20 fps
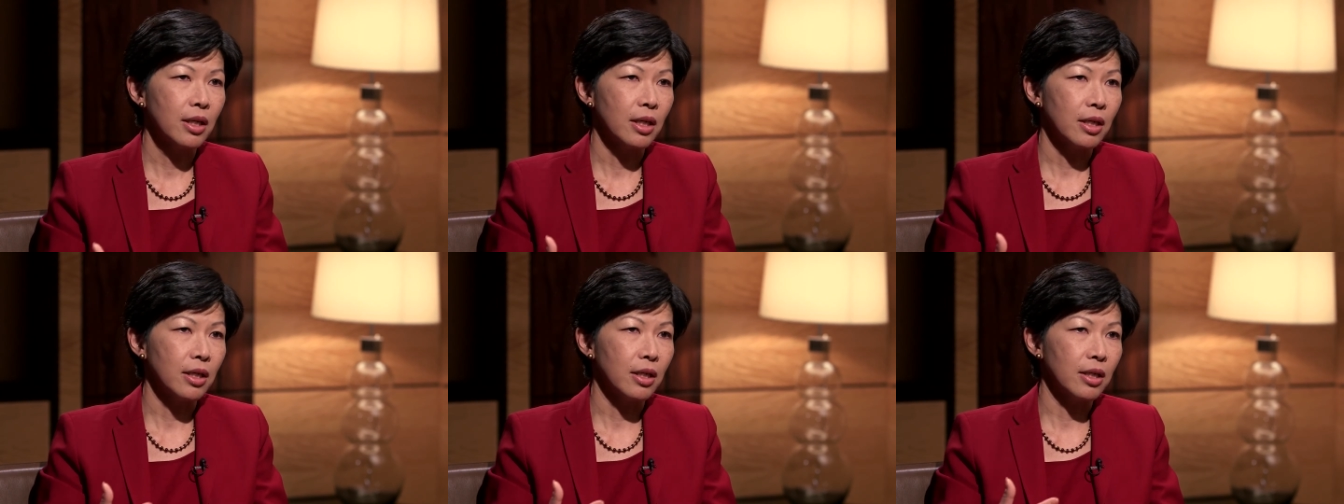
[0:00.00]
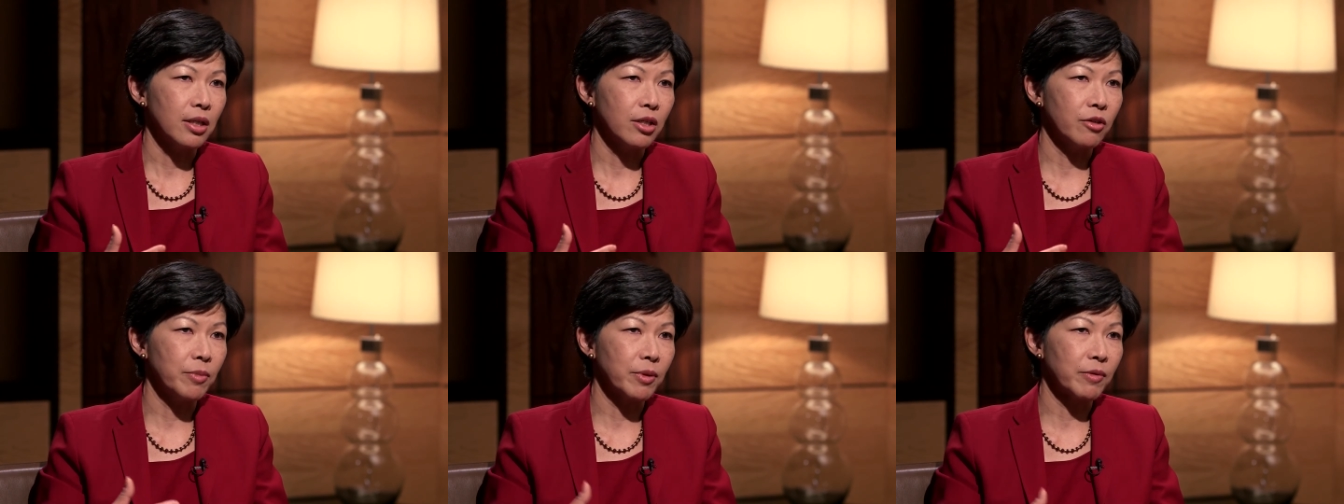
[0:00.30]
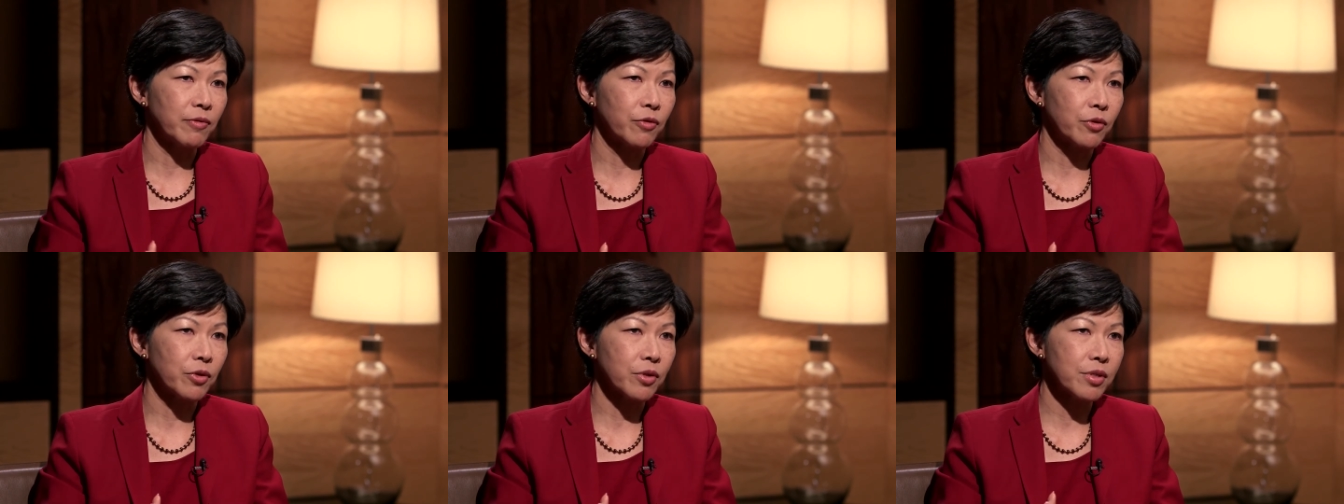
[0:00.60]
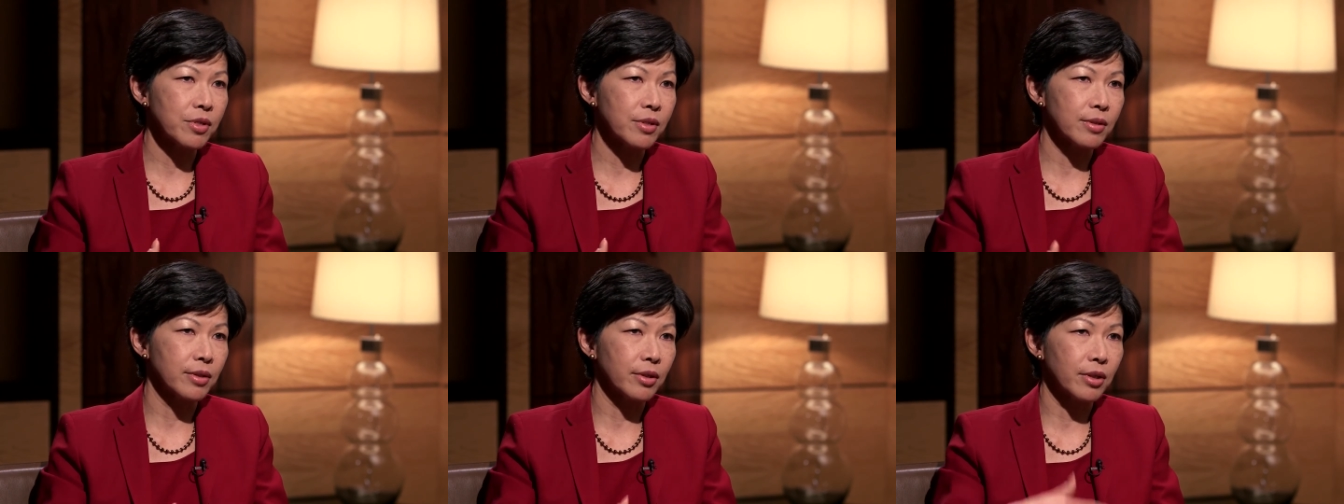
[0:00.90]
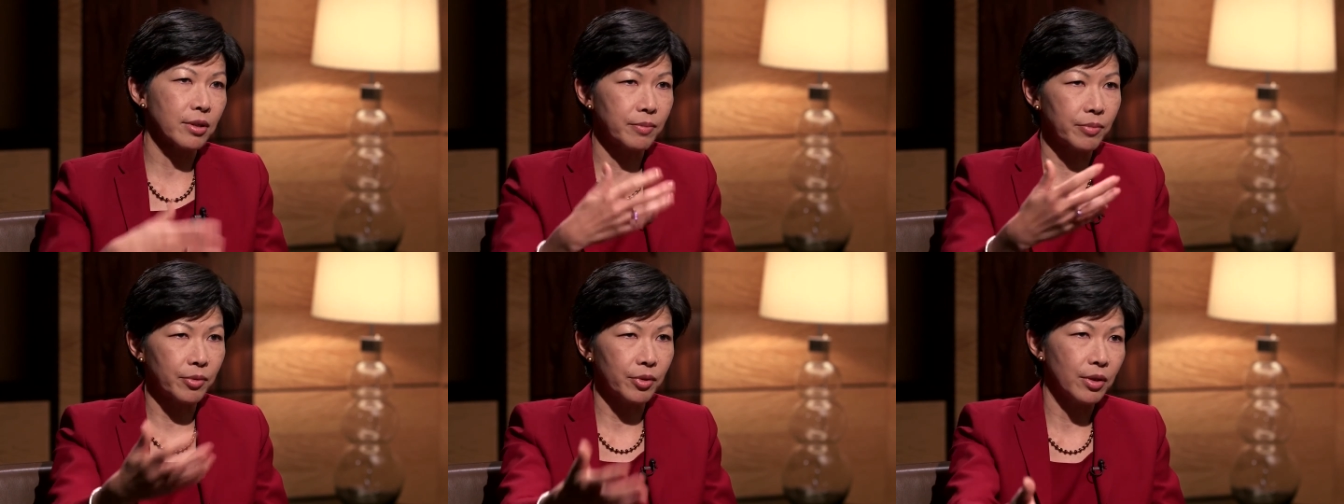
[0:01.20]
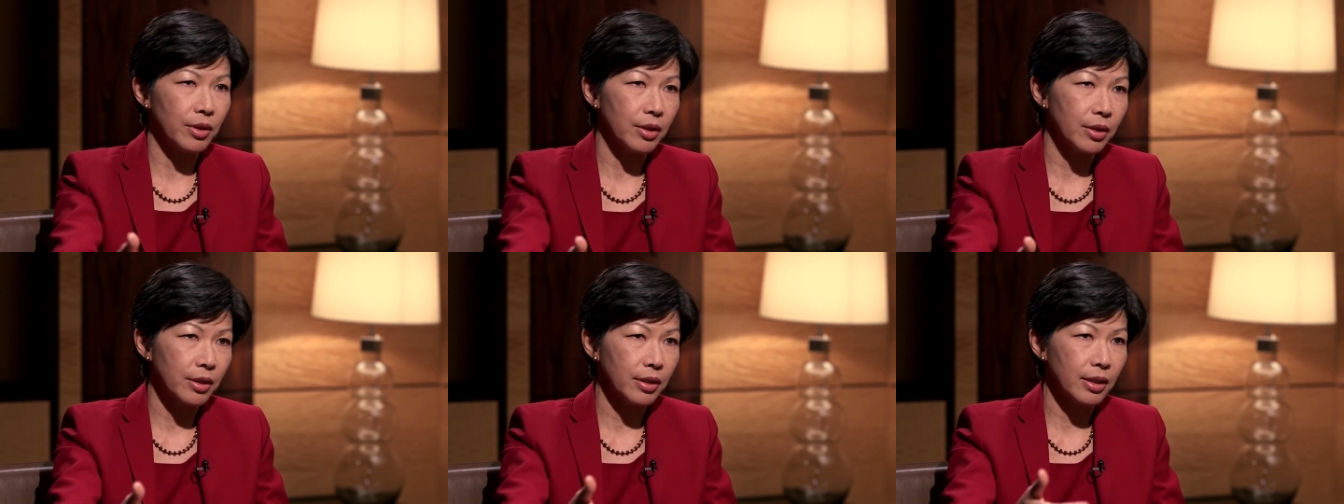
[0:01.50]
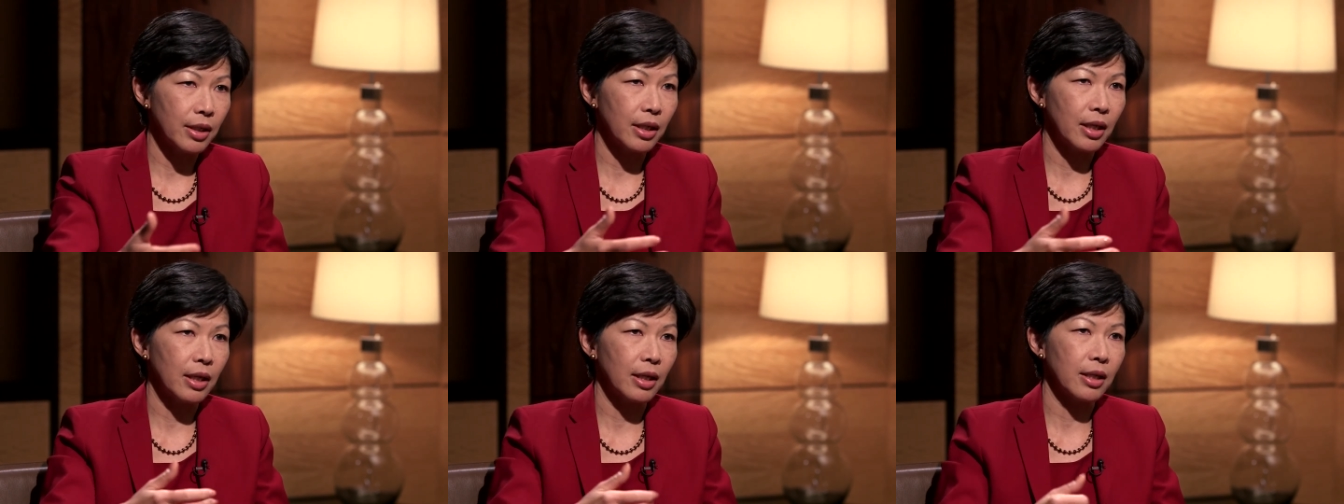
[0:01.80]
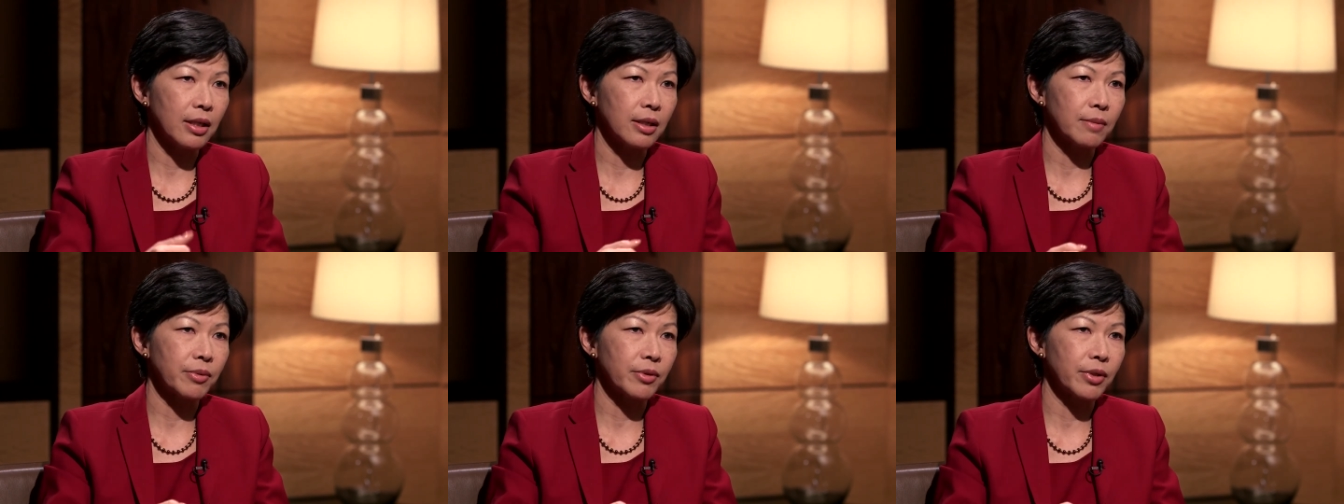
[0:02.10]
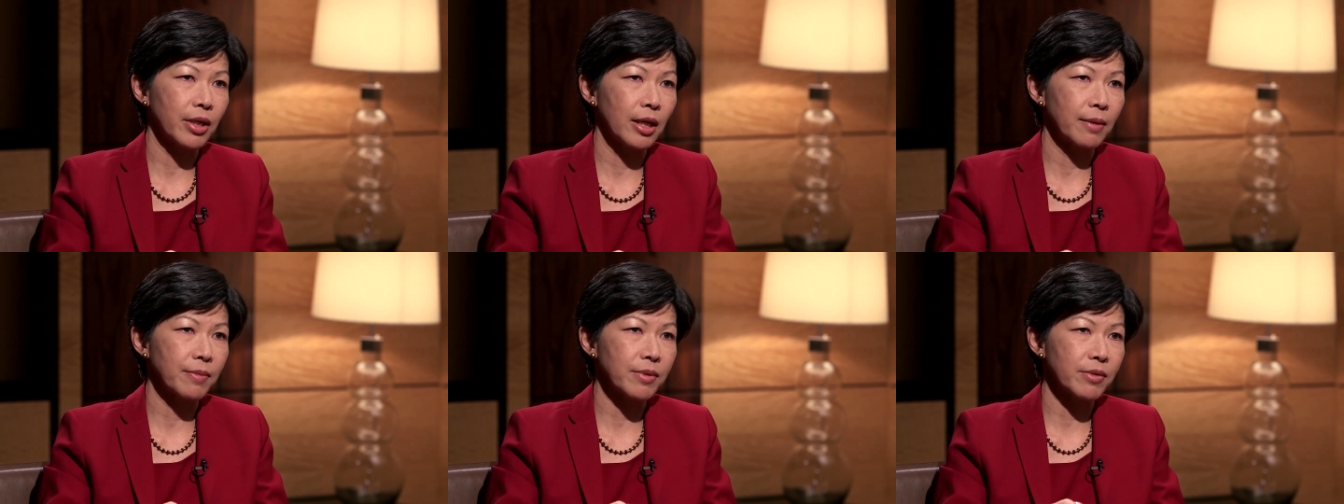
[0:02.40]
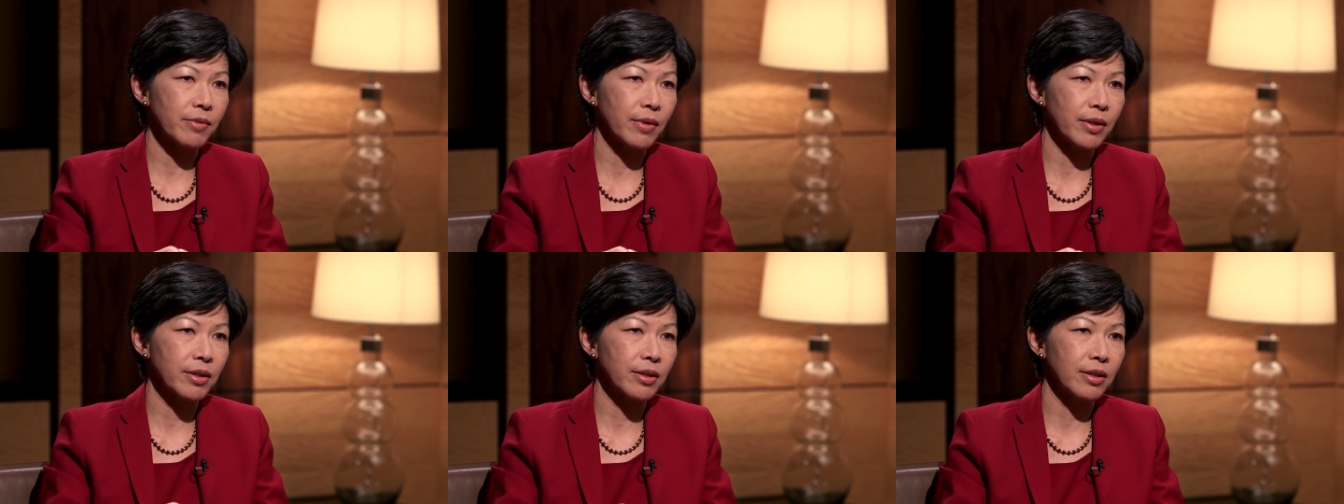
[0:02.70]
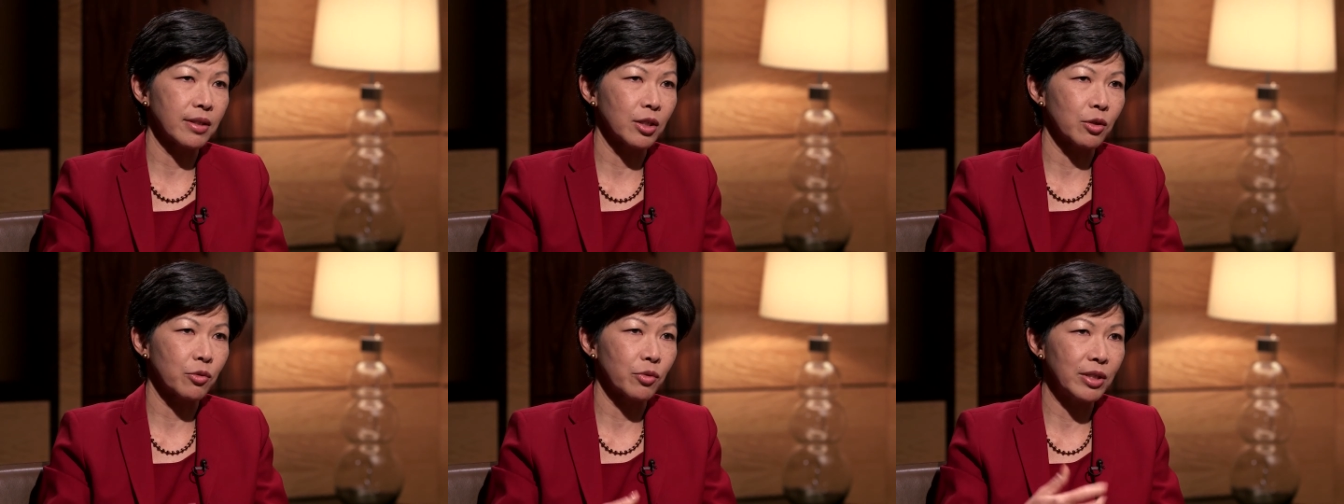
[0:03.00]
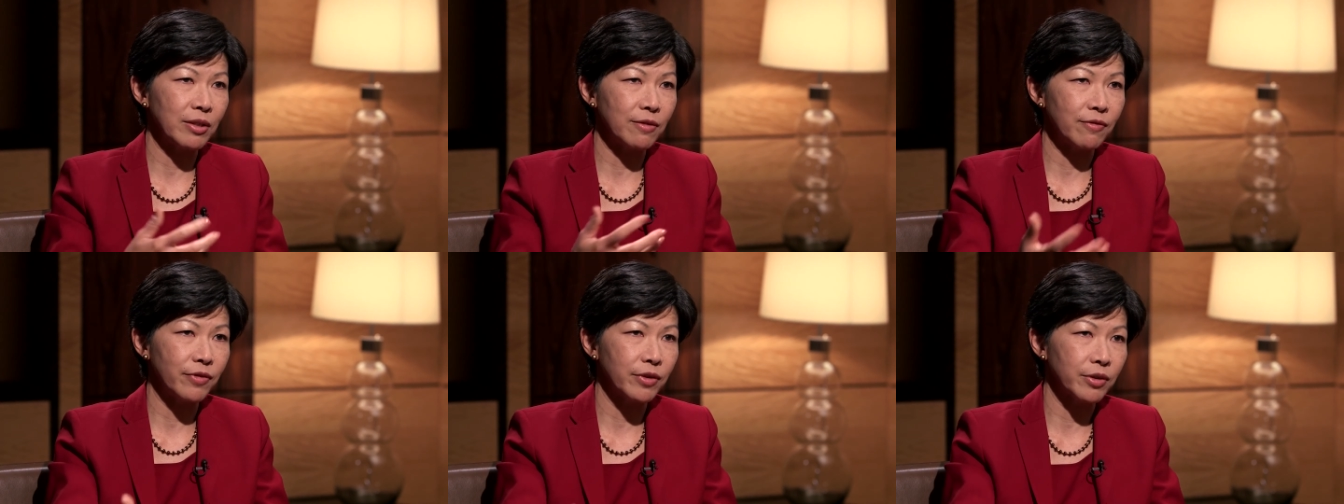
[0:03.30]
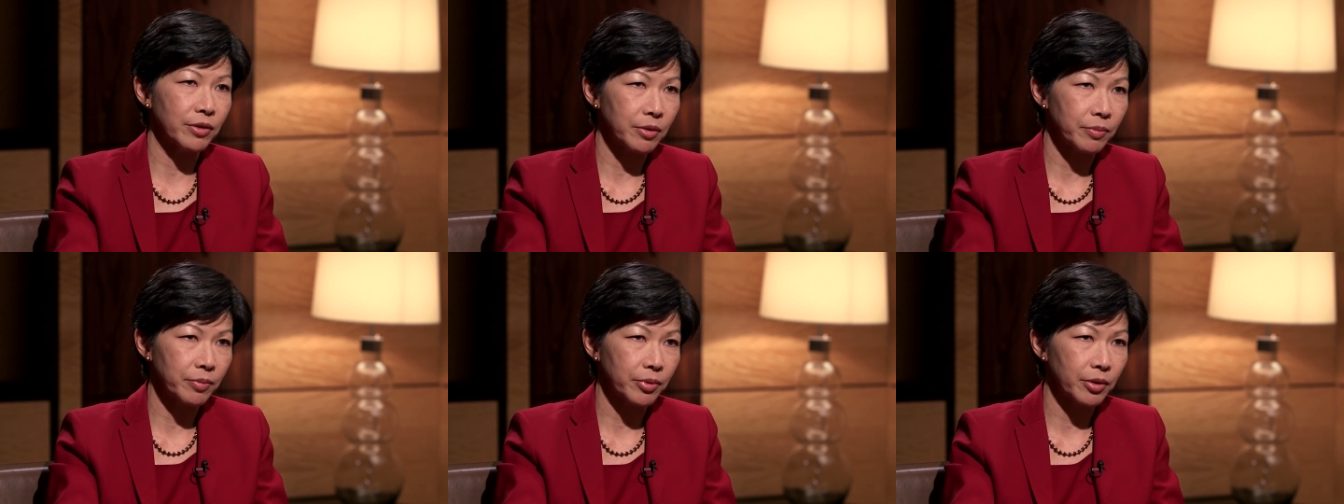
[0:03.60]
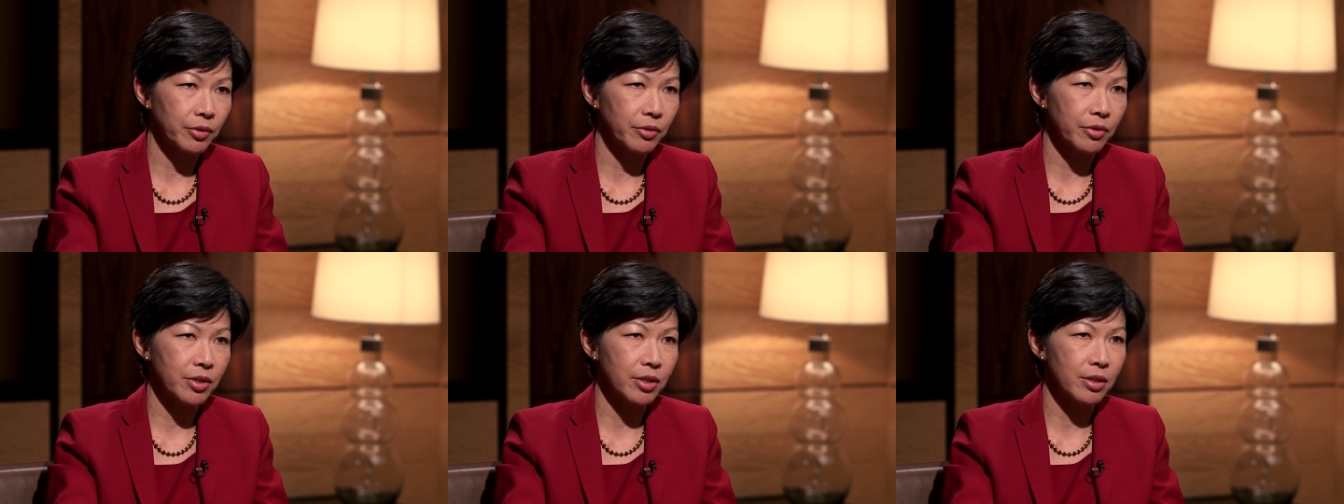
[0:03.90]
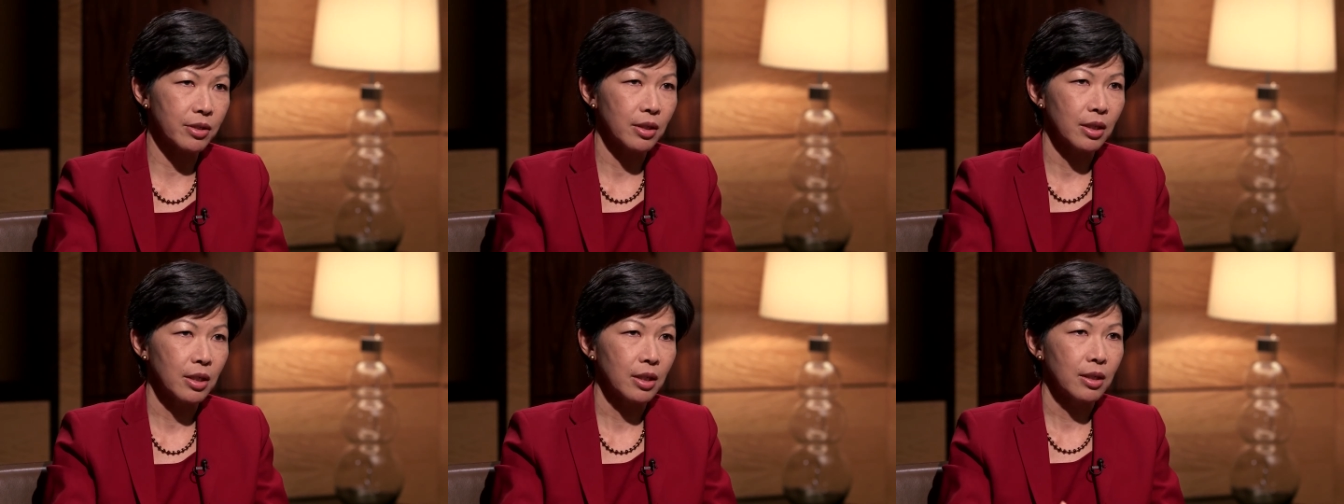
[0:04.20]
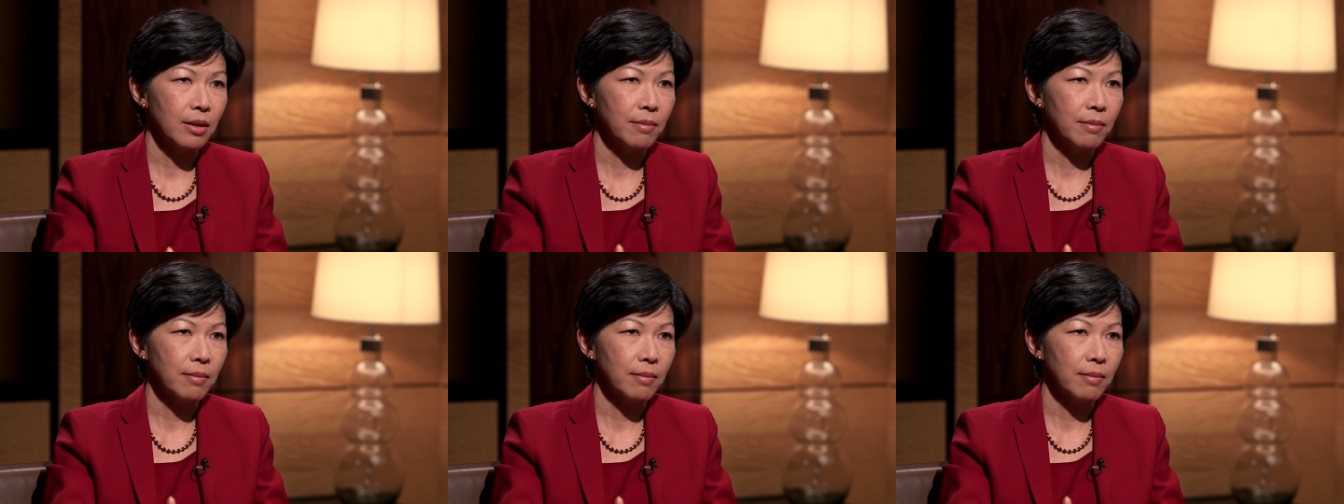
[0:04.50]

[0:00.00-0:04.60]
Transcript: uh, you've been forced to look abroad and perhaps rather than greenfield approach,